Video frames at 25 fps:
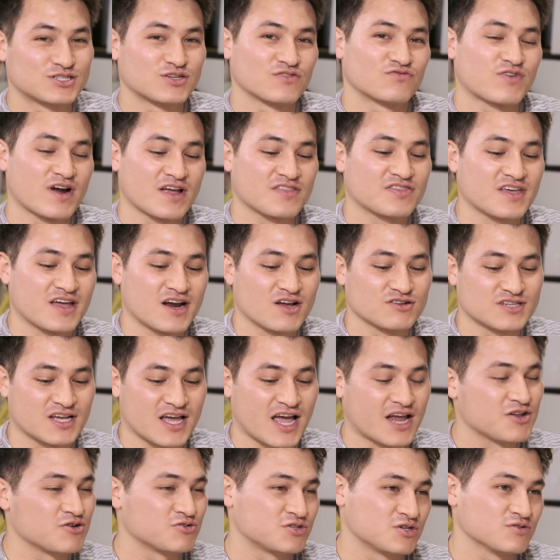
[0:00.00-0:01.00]
so right then I was like,
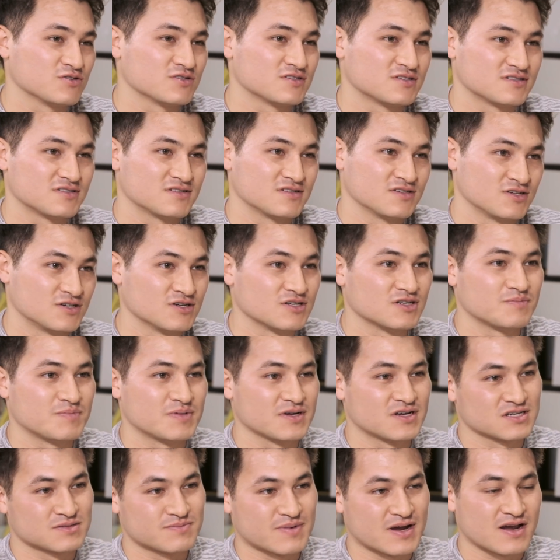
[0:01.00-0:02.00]
I knew she was good
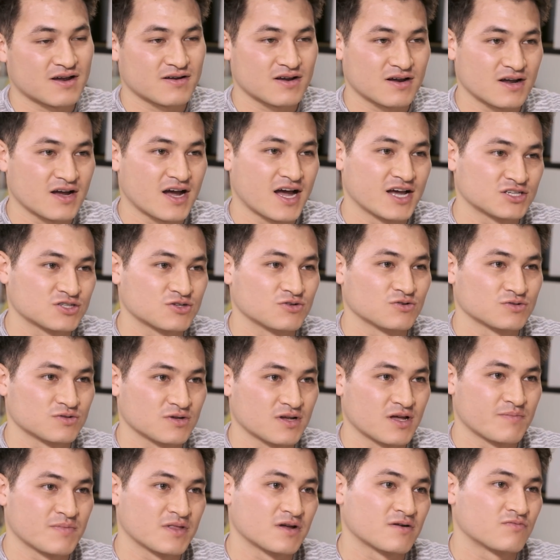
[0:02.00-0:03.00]
because my high schools,
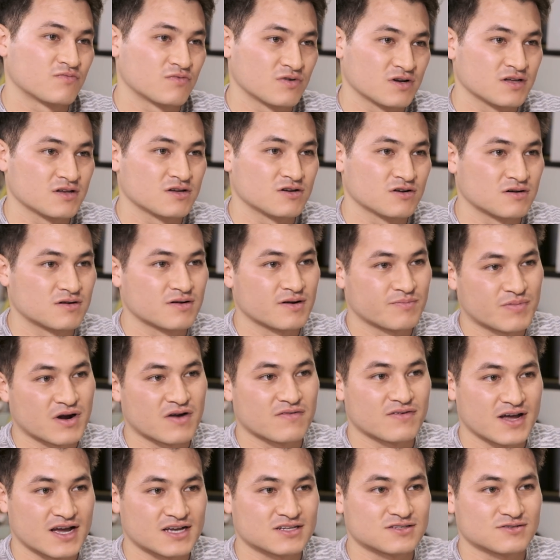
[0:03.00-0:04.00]
and they're really good
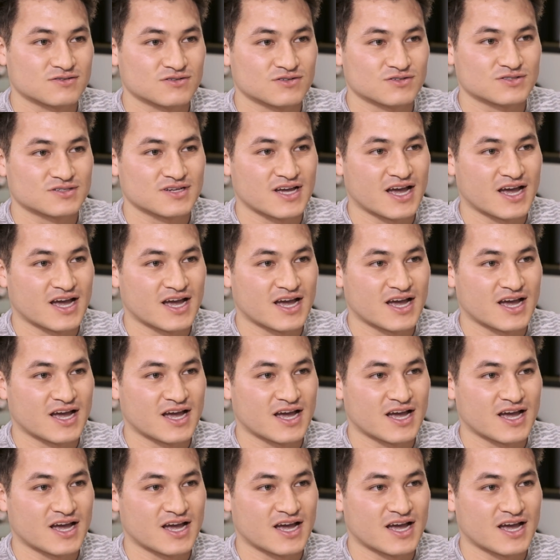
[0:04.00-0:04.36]
private high schools.